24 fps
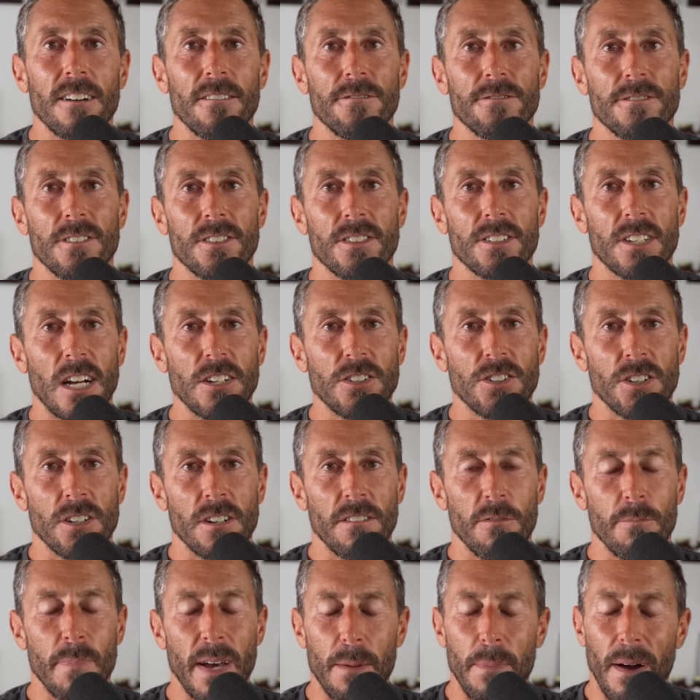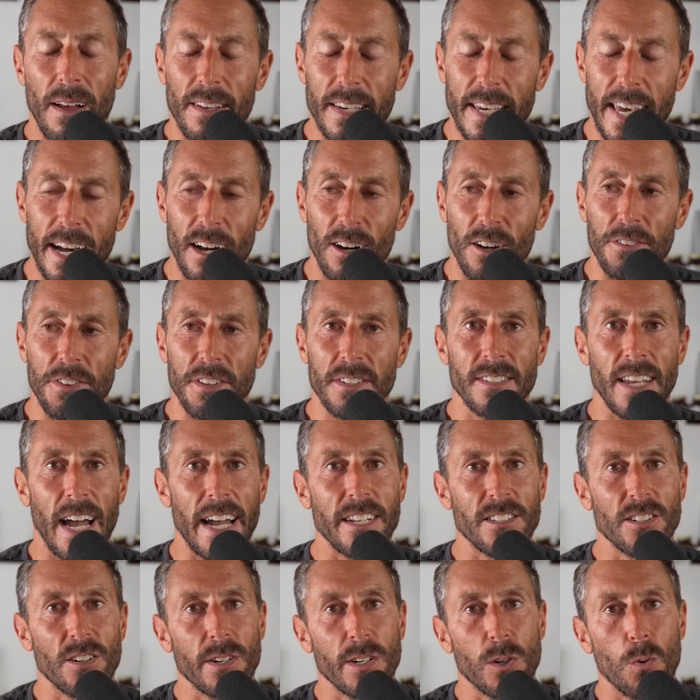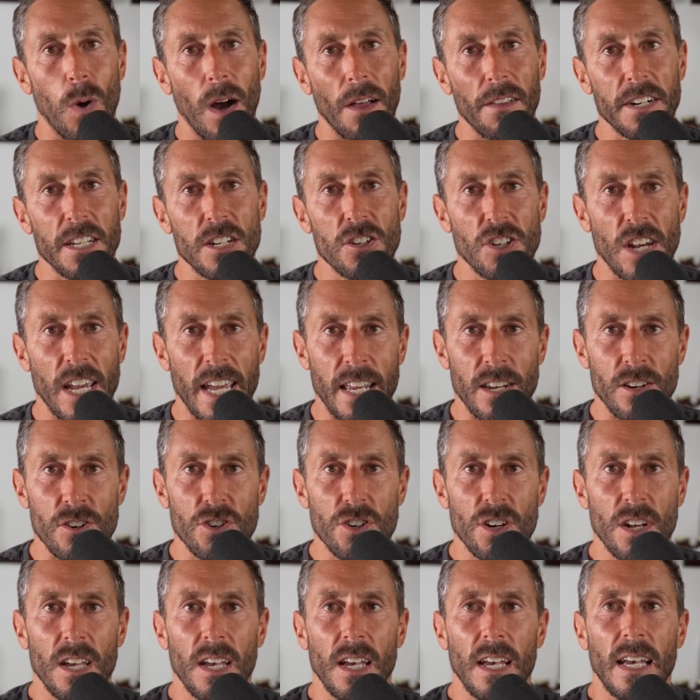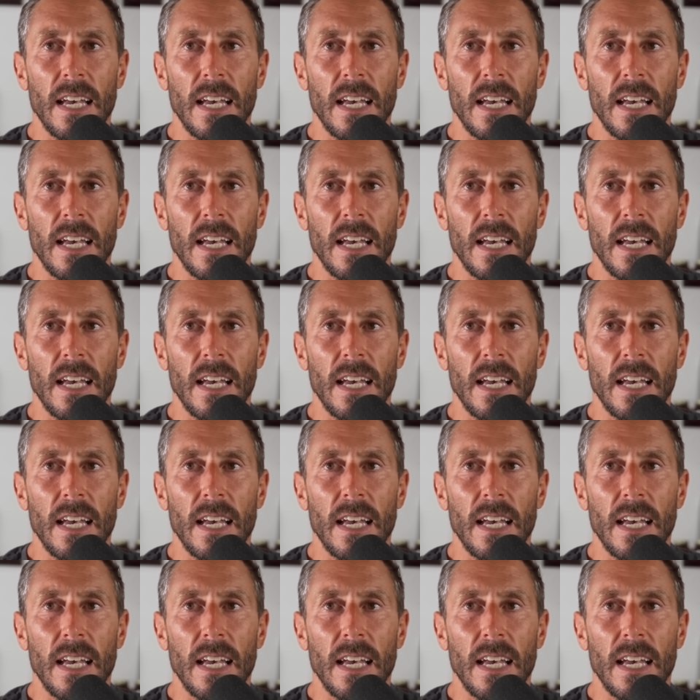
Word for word: of discussion of metabolic health and dietary quality change